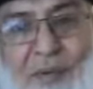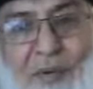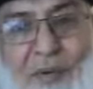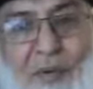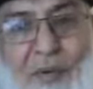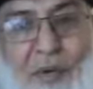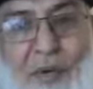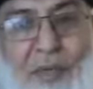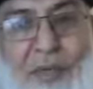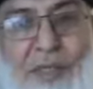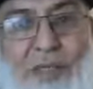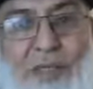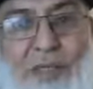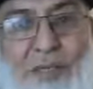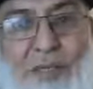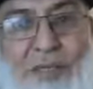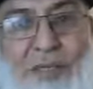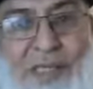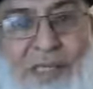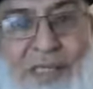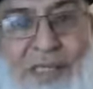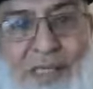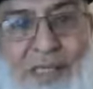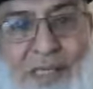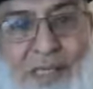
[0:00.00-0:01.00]
going to
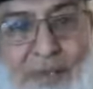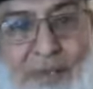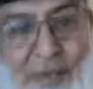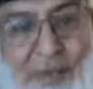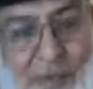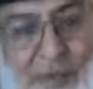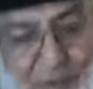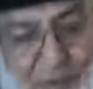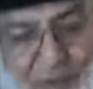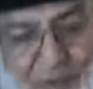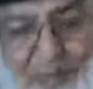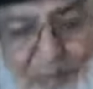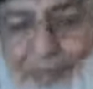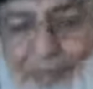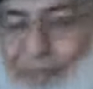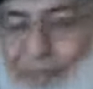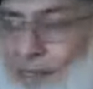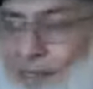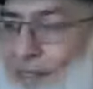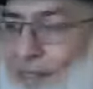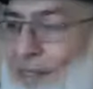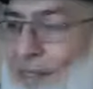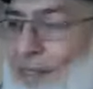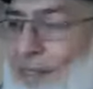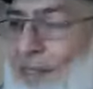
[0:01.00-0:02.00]
be
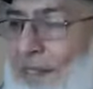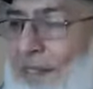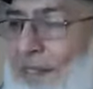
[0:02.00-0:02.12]
shareholders,